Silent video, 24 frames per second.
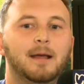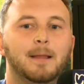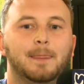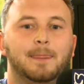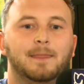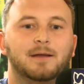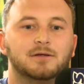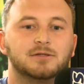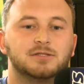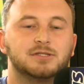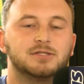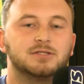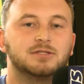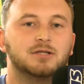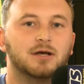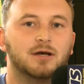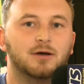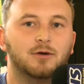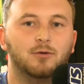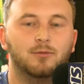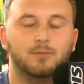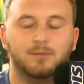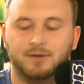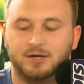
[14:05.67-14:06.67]
There's
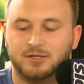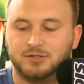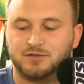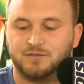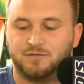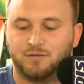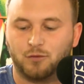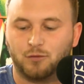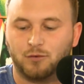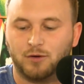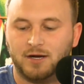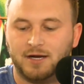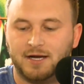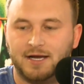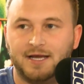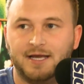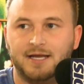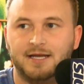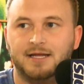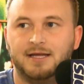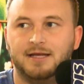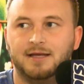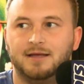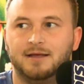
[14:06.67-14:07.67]
so much
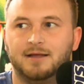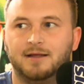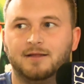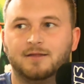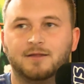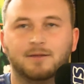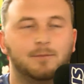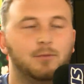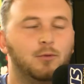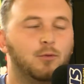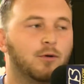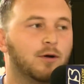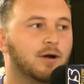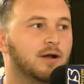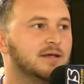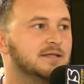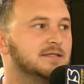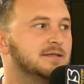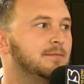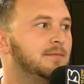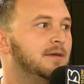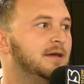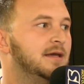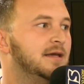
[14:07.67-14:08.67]
variety. The pork is
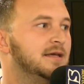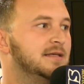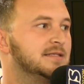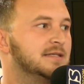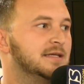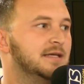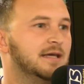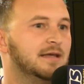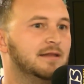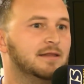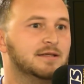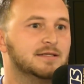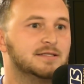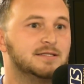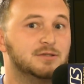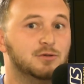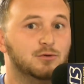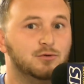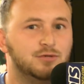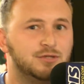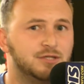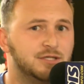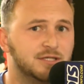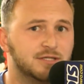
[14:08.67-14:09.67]
amazing. The
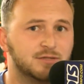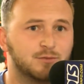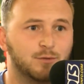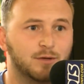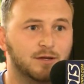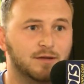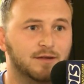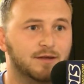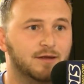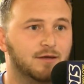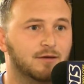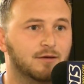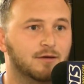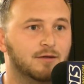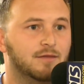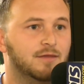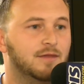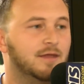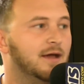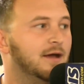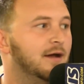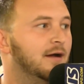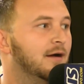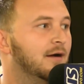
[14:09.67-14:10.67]
sushi's really good
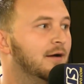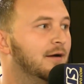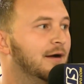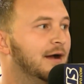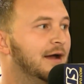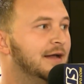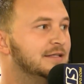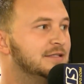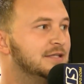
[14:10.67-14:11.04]
there.